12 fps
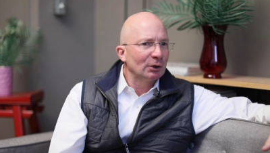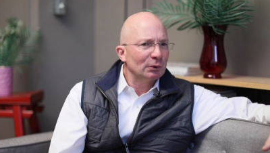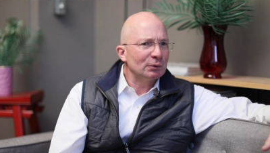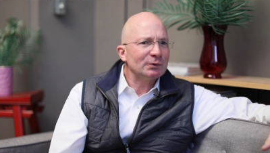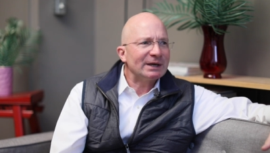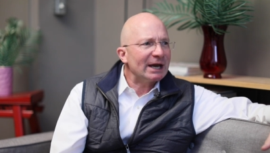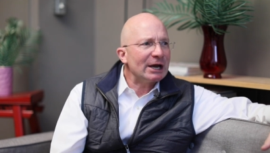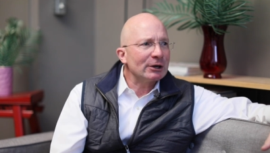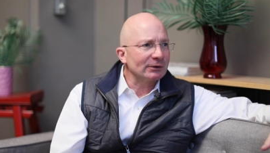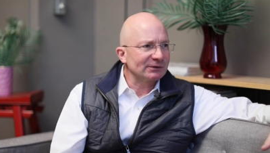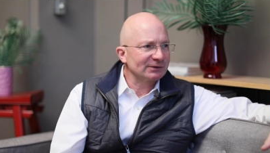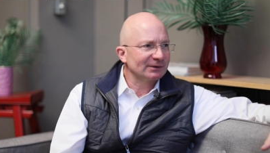Who
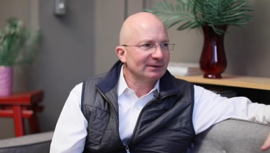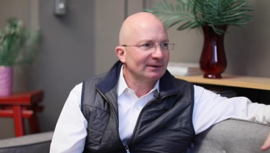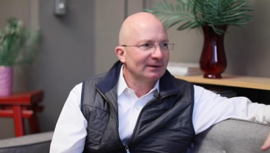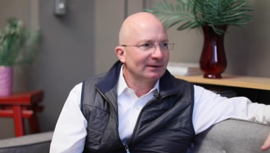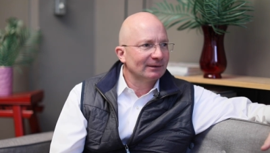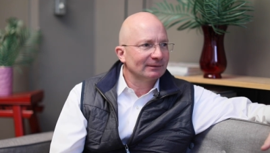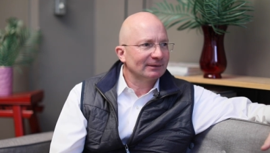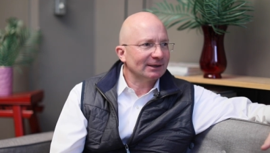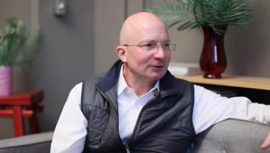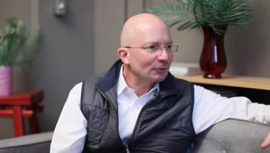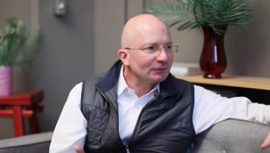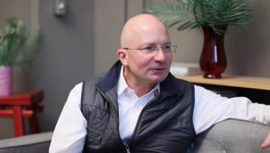cares? Yeah.
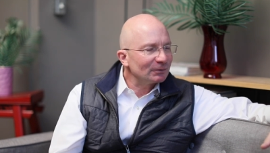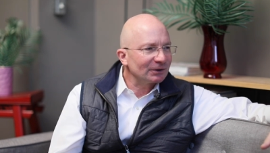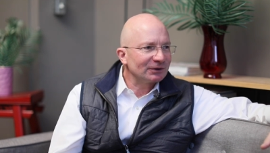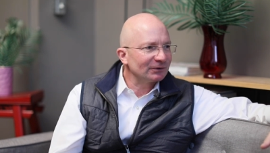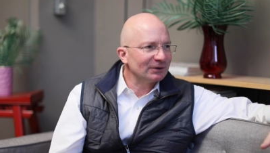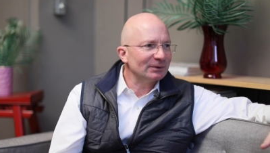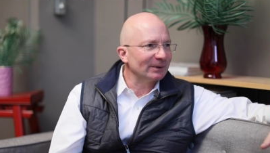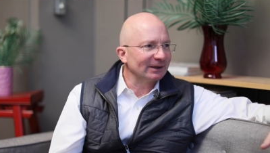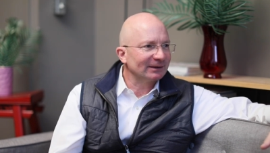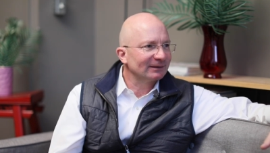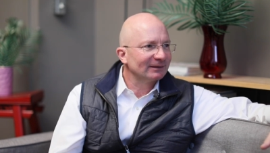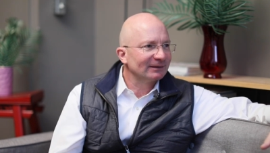They told you what they're doing.